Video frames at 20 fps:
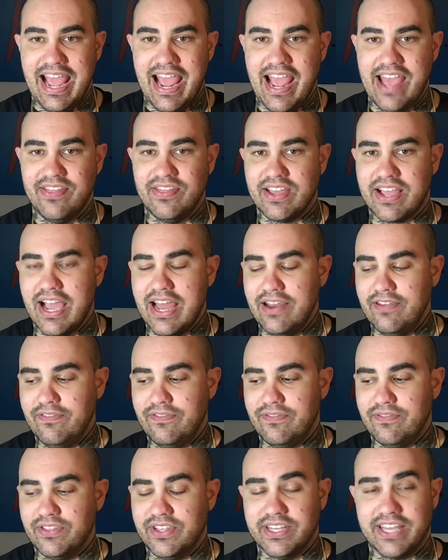and the kind
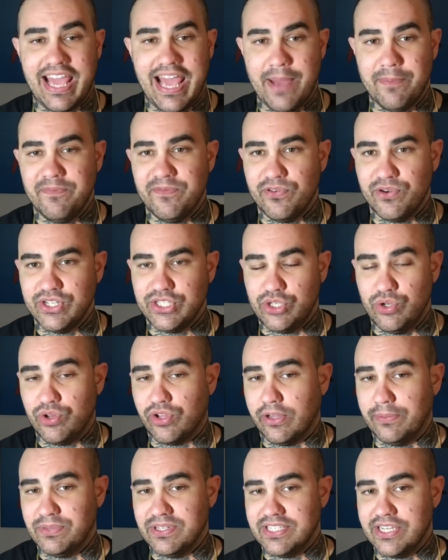of the camphorous
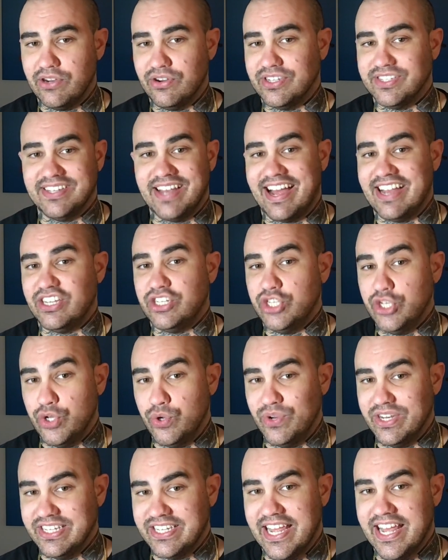eucalyptus here is not too
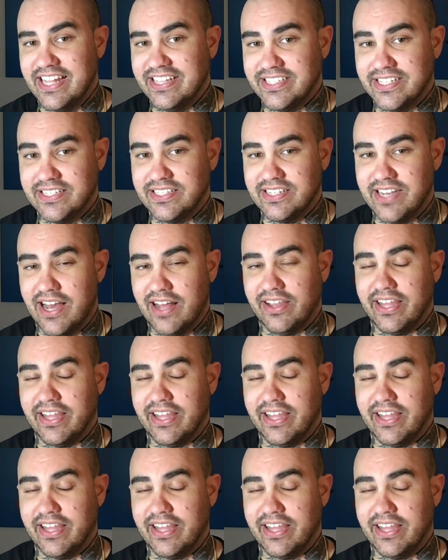intense it's not